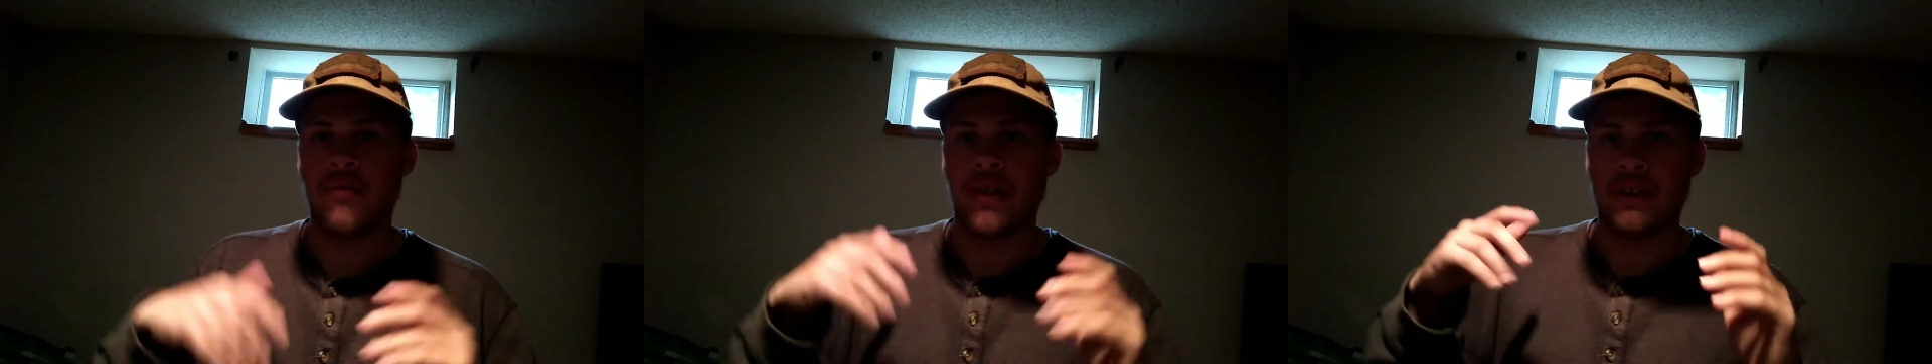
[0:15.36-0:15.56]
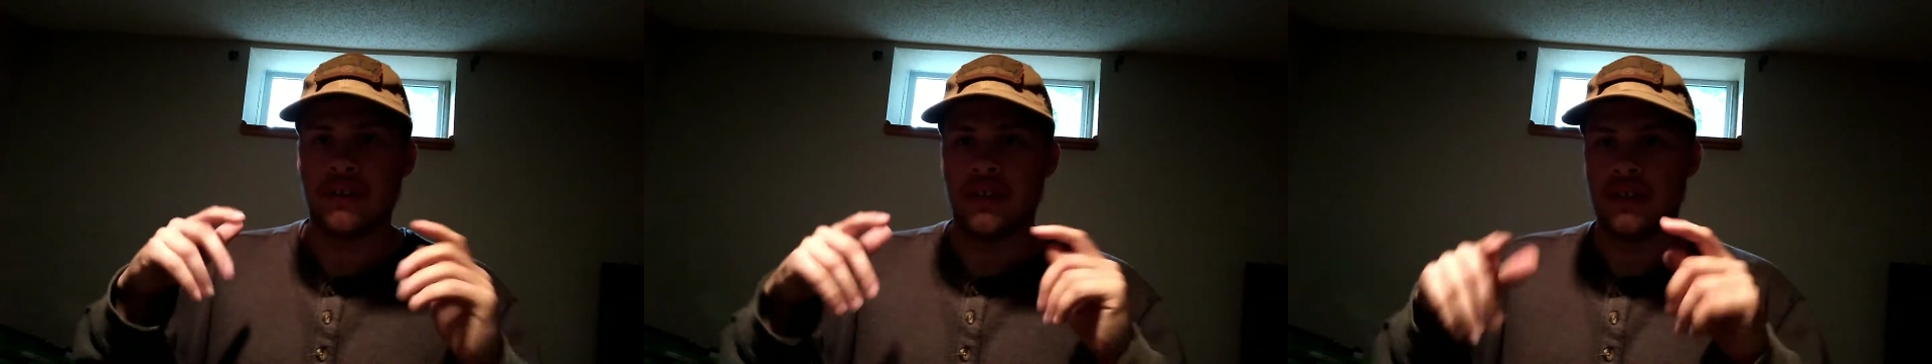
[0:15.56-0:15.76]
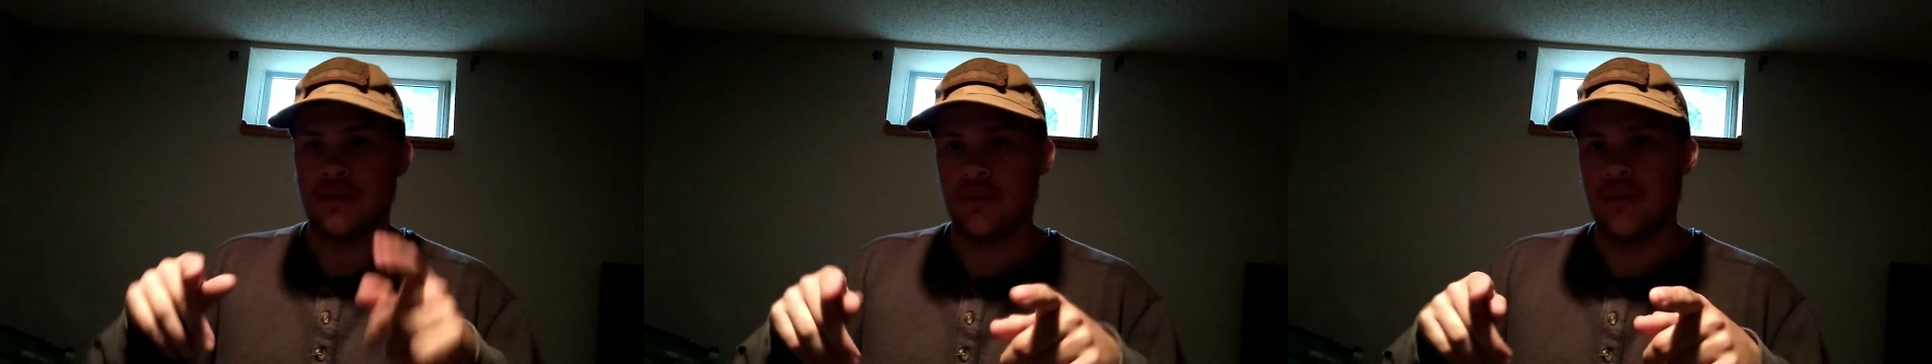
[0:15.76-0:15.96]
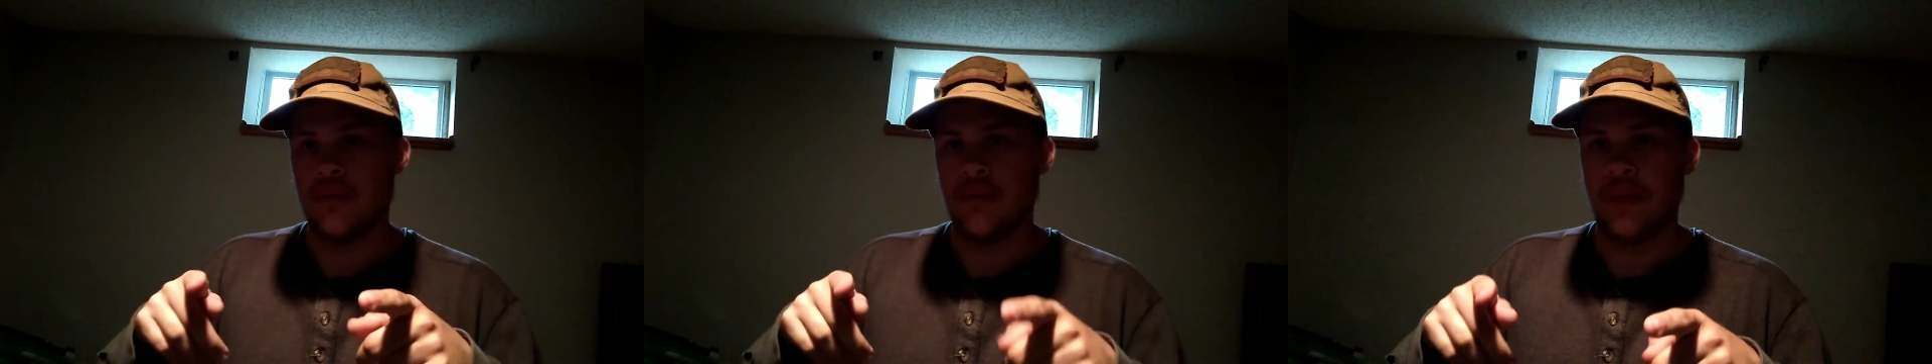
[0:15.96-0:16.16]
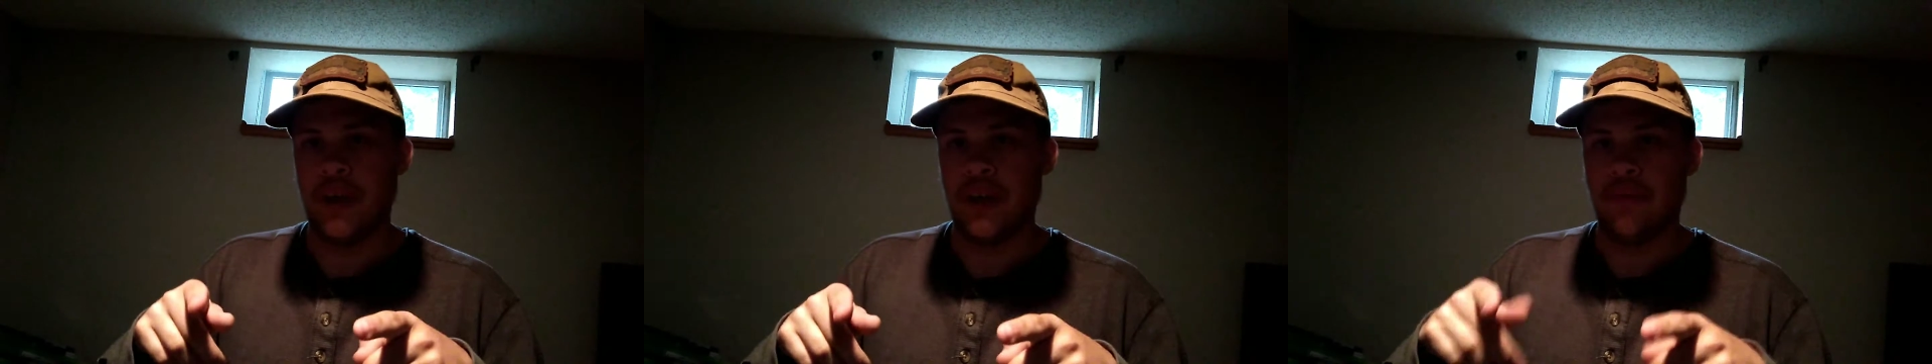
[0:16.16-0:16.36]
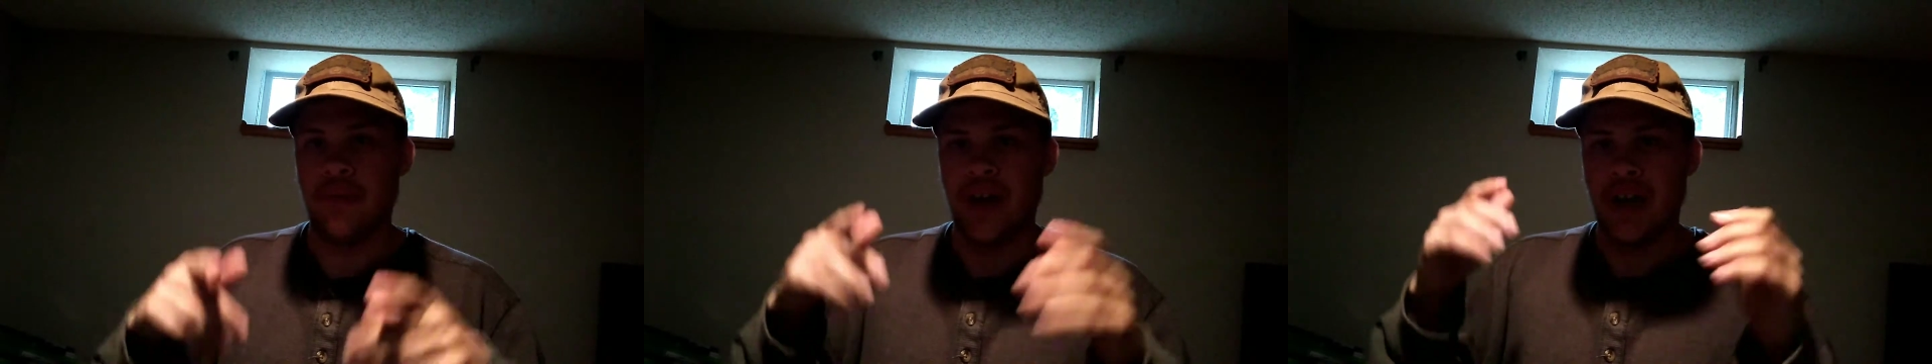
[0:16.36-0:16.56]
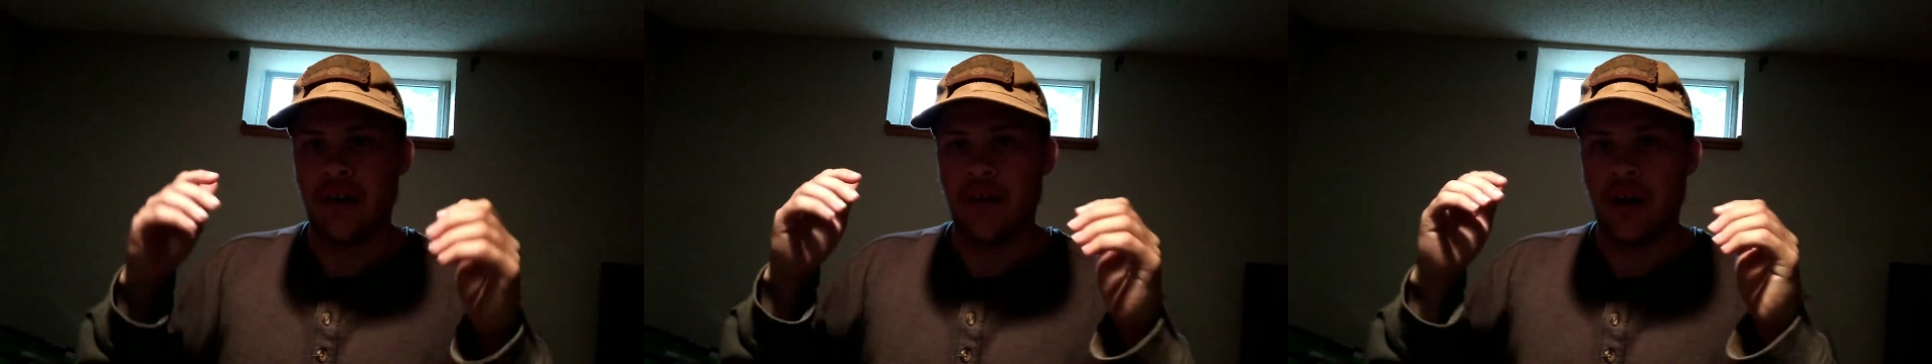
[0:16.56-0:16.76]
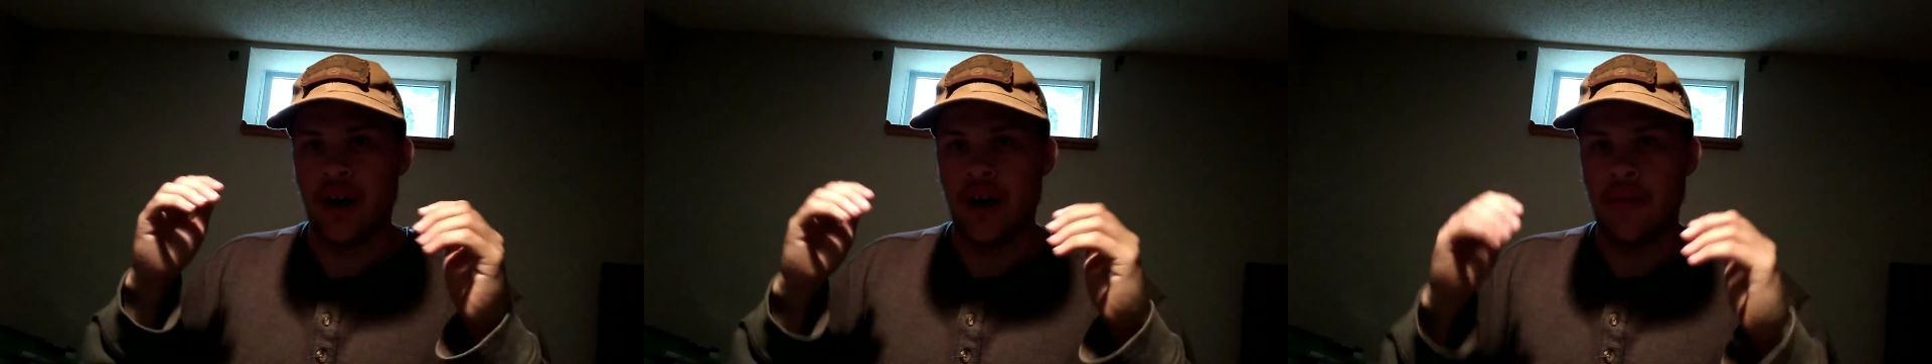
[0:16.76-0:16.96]
as this one will be about
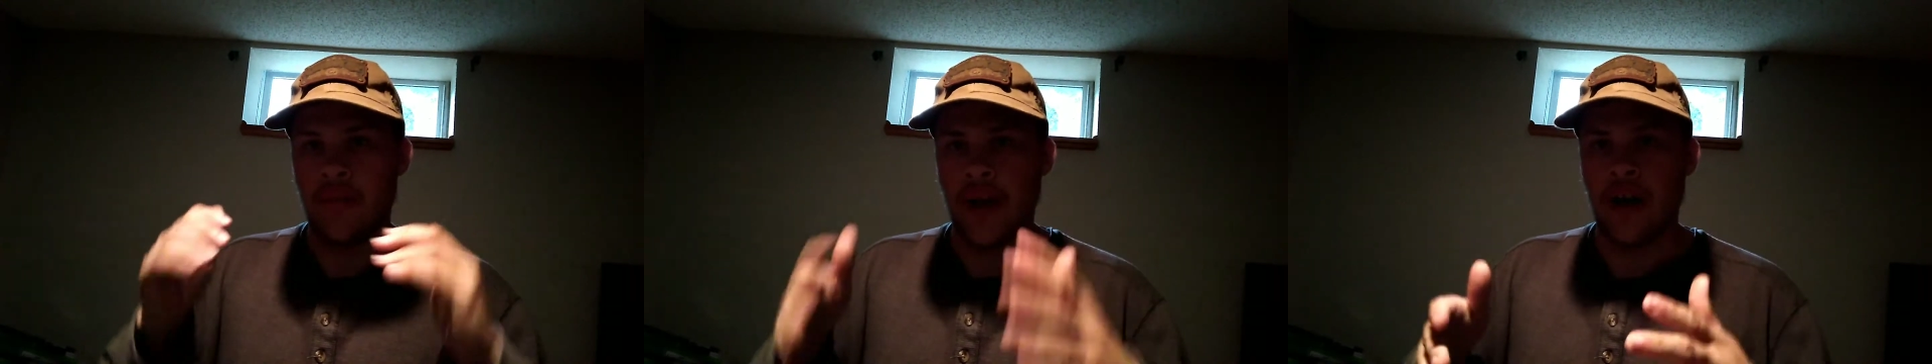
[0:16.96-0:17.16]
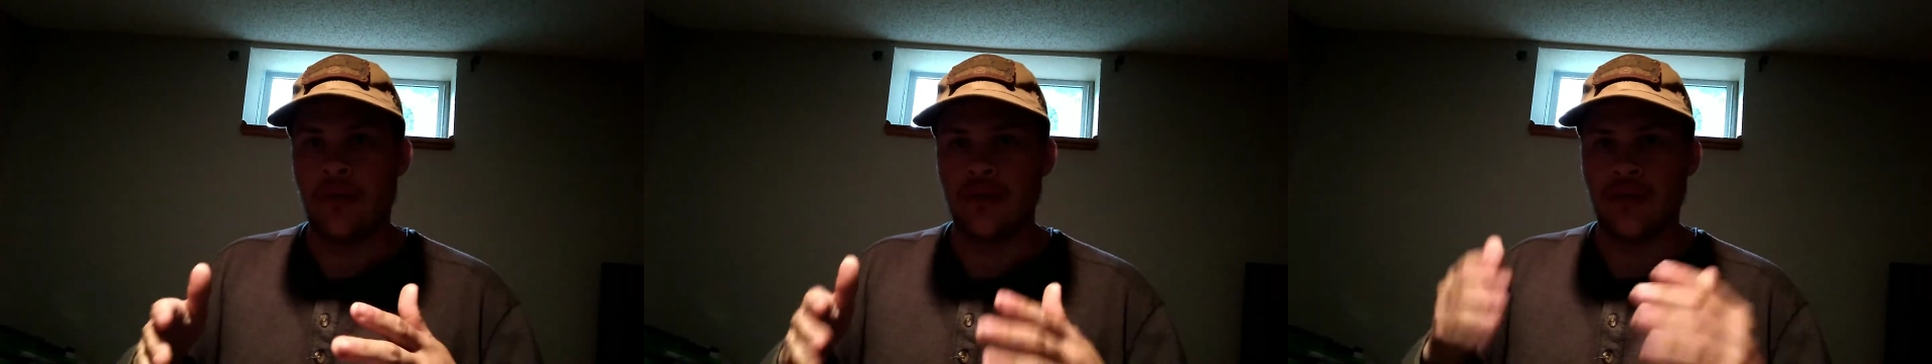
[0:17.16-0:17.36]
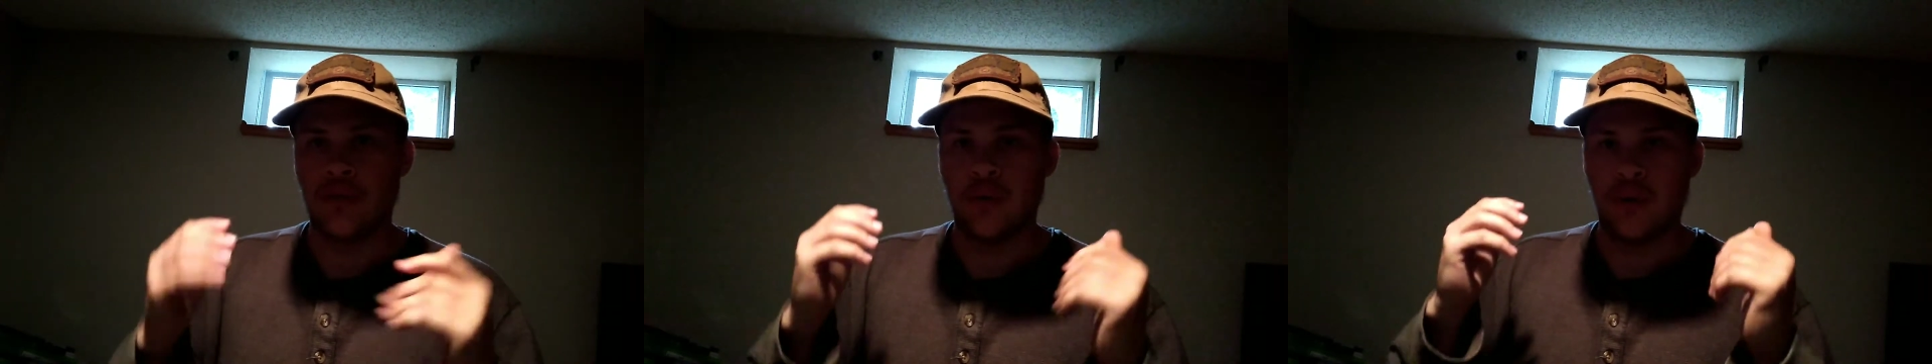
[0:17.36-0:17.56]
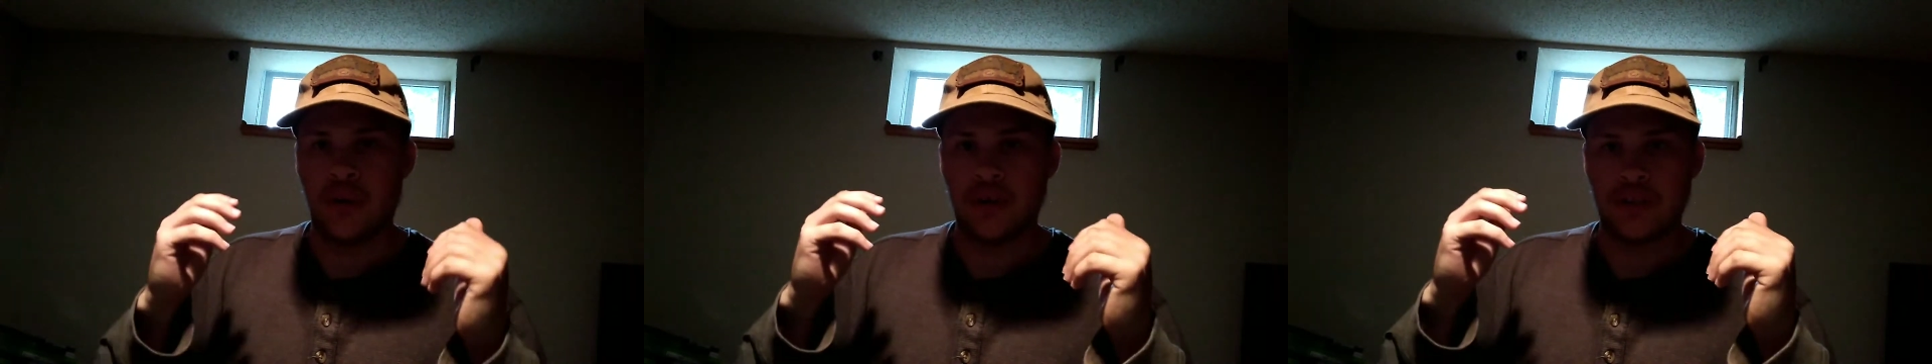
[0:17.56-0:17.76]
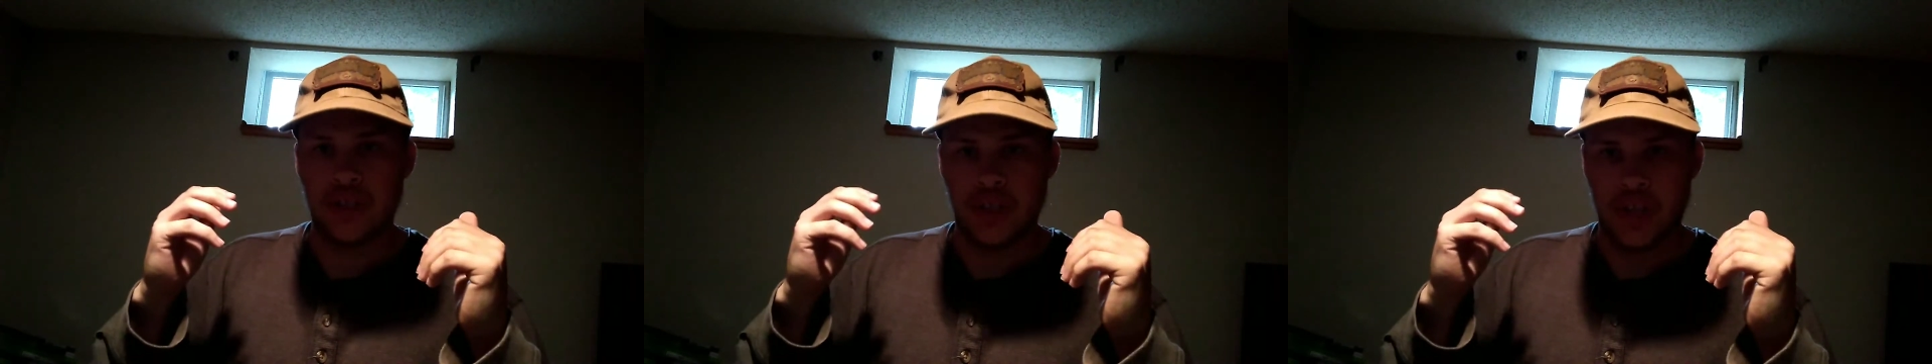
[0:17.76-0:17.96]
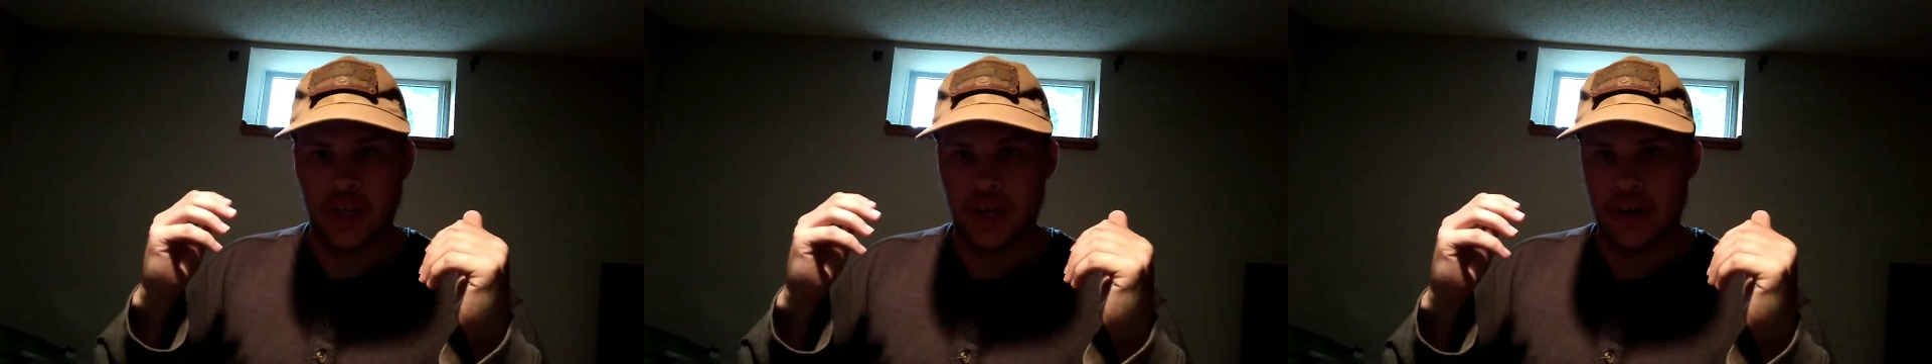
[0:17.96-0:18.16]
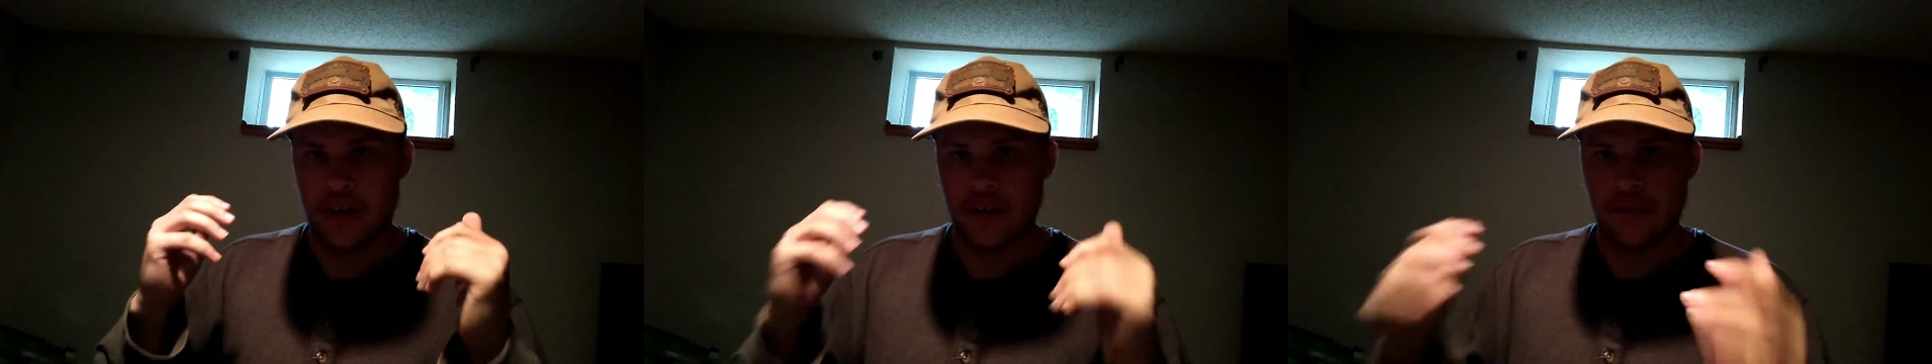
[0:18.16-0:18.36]
outdoors and